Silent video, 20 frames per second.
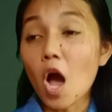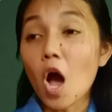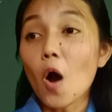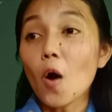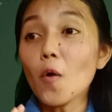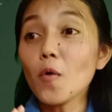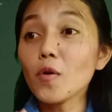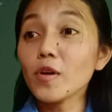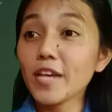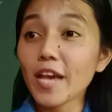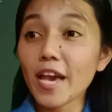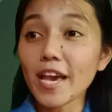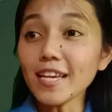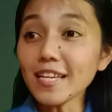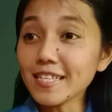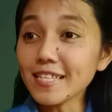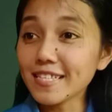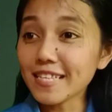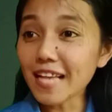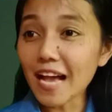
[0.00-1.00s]
Okay,
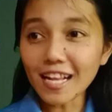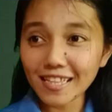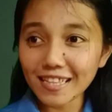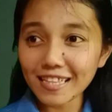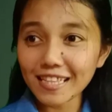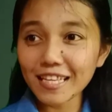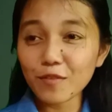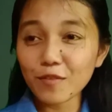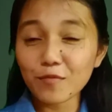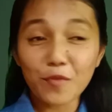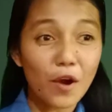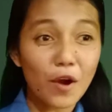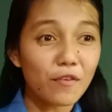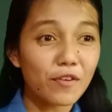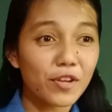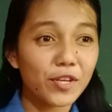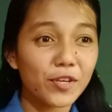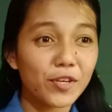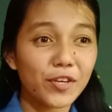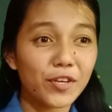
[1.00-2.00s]
exactly.
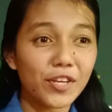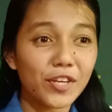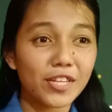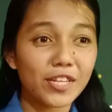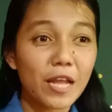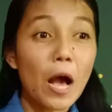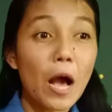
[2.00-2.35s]
Very good.